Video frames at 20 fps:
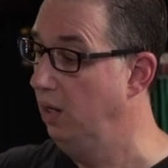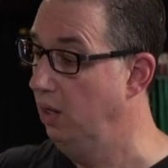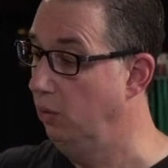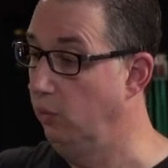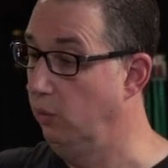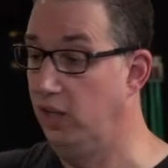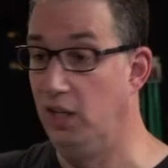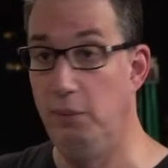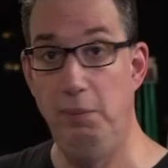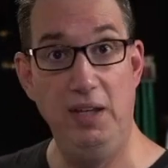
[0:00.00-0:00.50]
We're
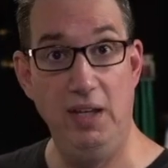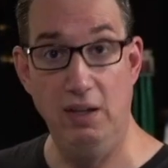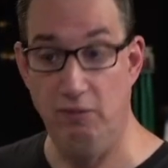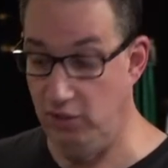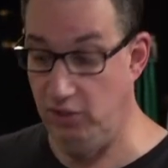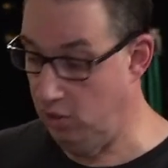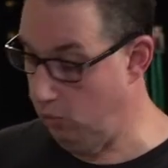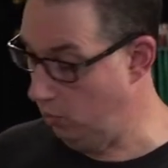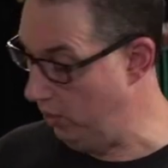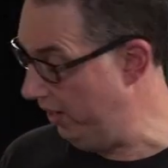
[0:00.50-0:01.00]
going to be
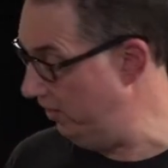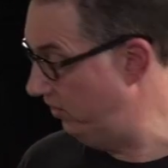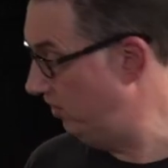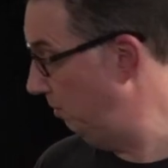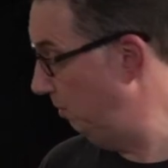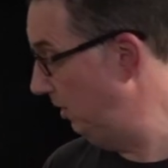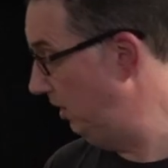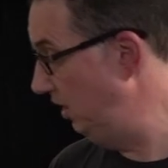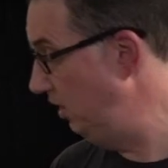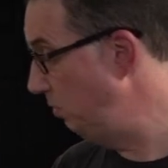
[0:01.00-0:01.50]
giving away
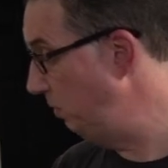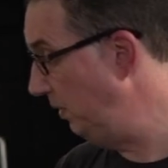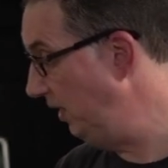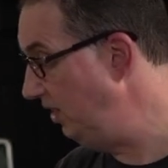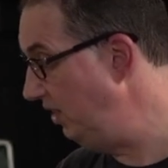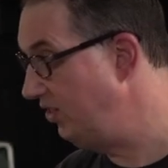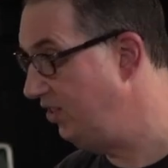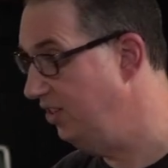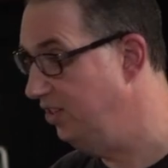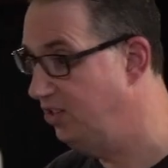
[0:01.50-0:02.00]
some of these
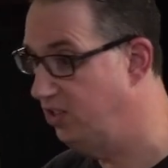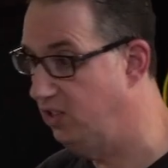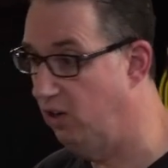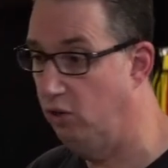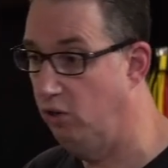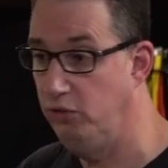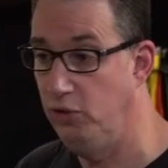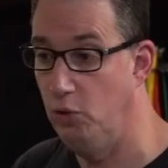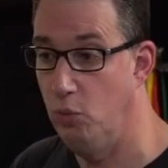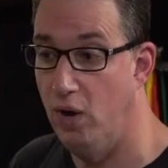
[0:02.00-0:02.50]
pieces. So
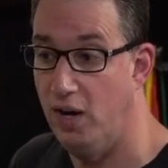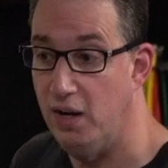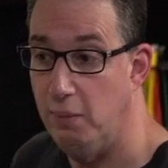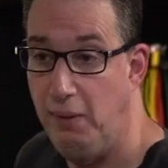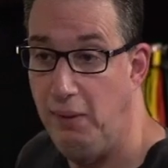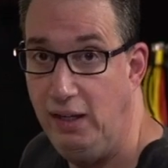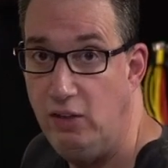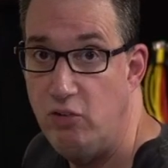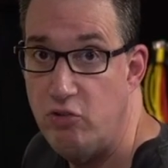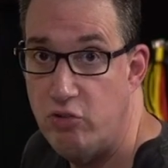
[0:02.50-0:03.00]
if you want to
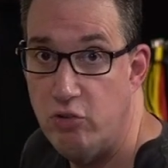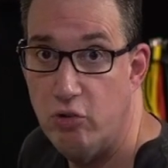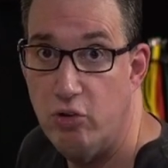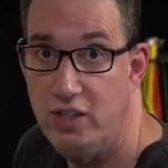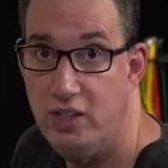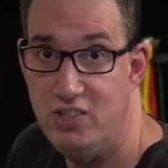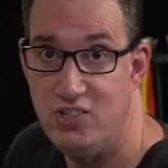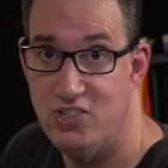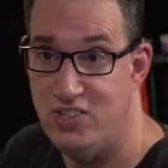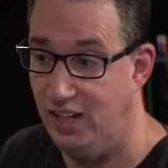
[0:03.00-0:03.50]
make sure
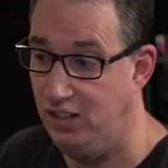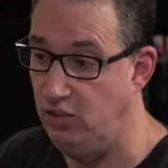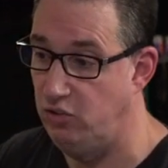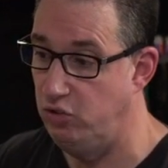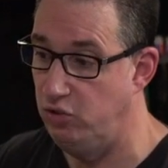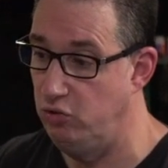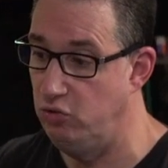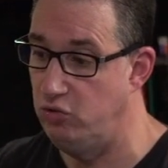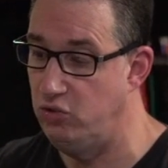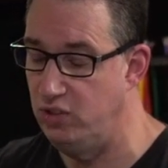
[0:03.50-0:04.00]
you stay
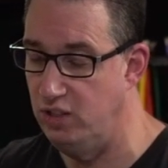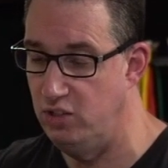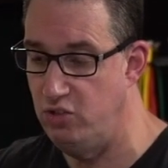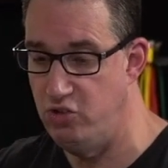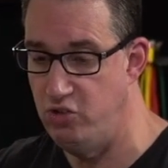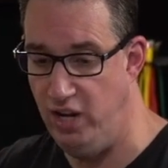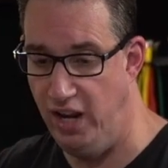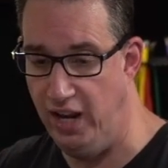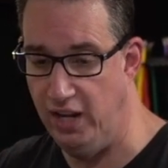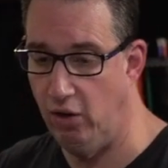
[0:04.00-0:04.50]
tuned to the
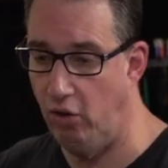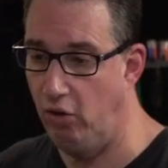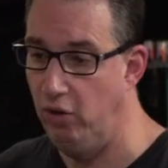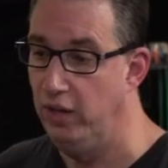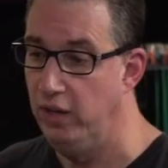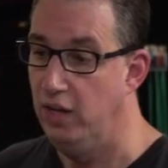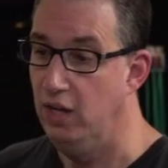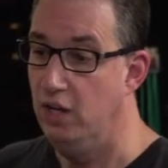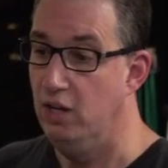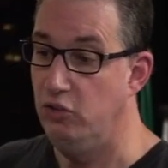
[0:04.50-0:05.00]
channel
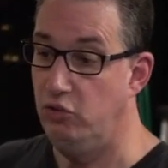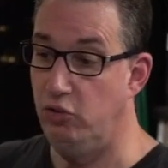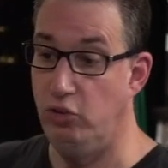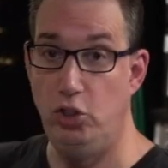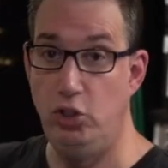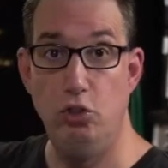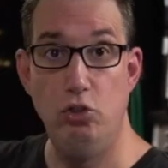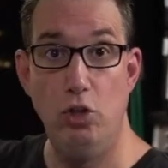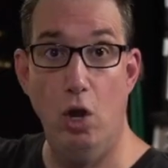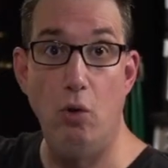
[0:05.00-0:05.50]
so
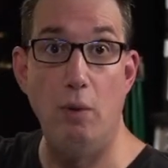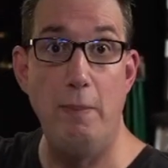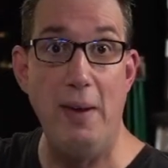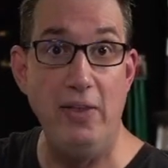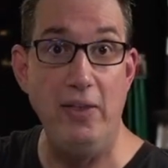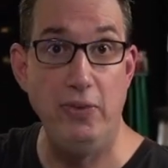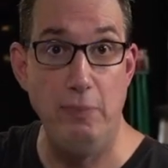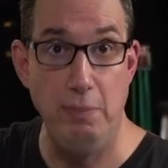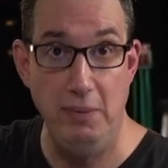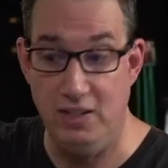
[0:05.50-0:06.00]
you know
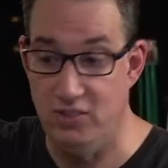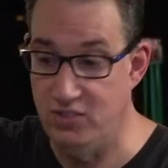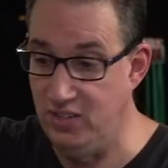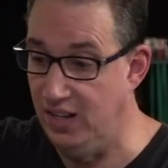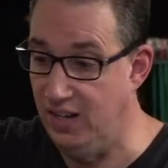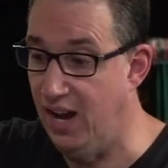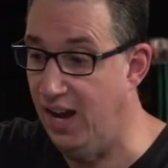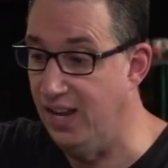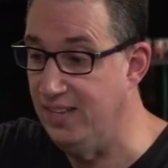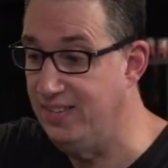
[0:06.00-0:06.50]
about the mixing
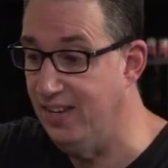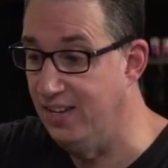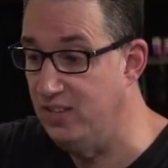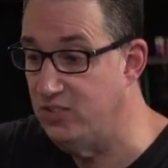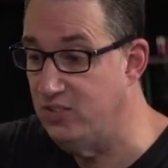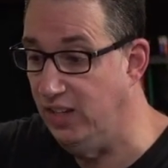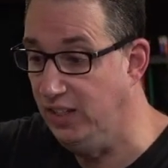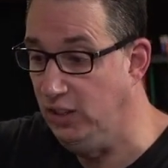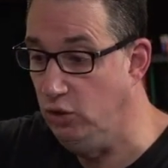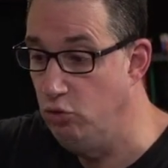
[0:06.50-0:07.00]

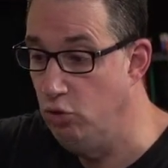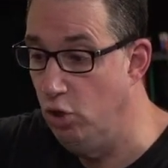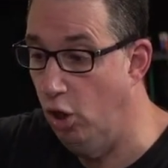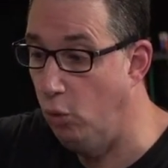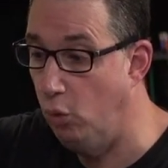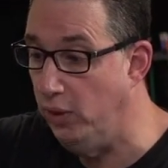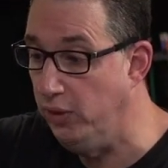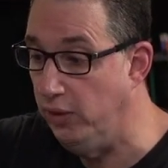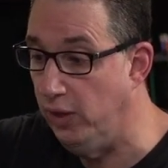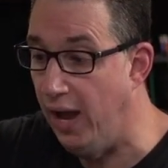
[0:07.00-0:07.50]
contest and you know
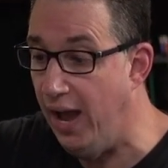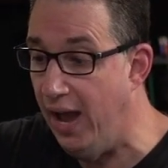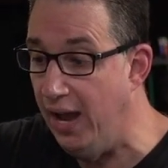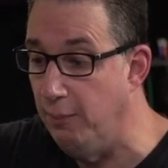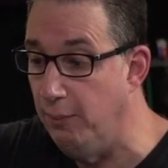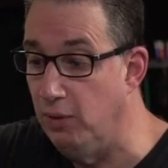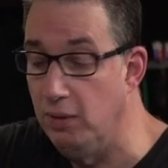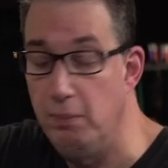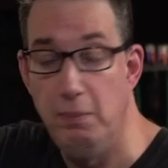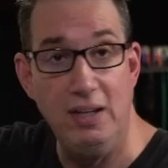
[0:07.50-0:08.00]
when the
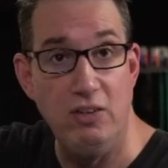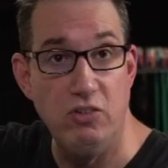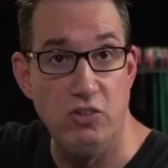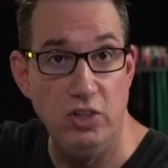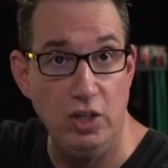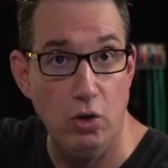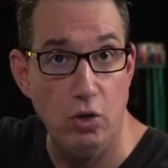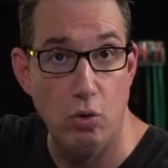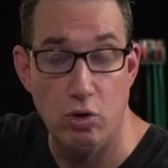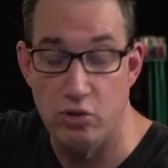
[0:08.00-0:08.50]
hybrid
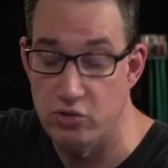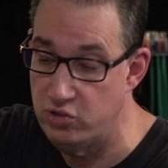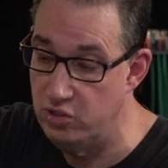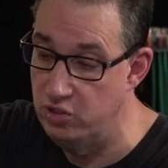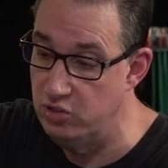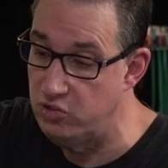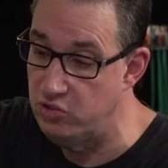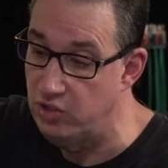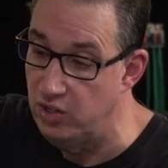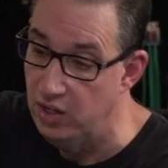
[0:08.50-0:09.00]
mixing
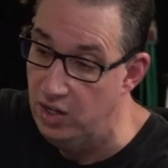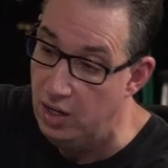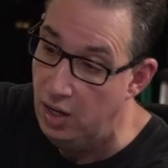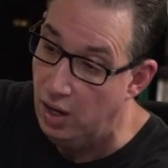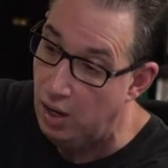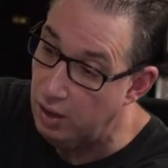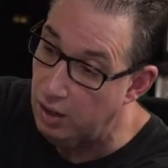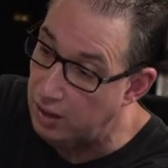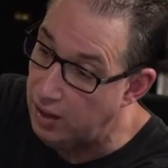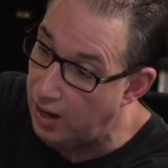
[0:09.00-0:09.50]
courses
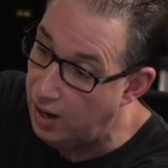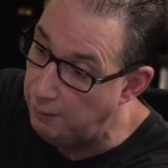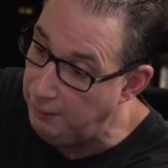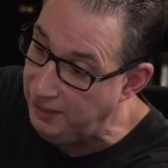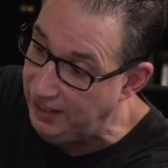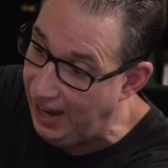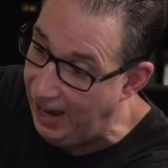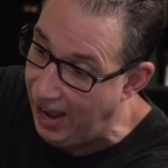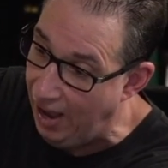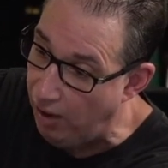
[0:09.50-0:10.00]
are
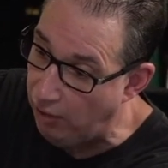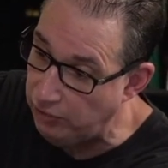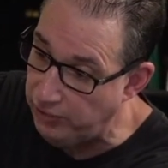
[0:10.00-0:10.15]
coming out.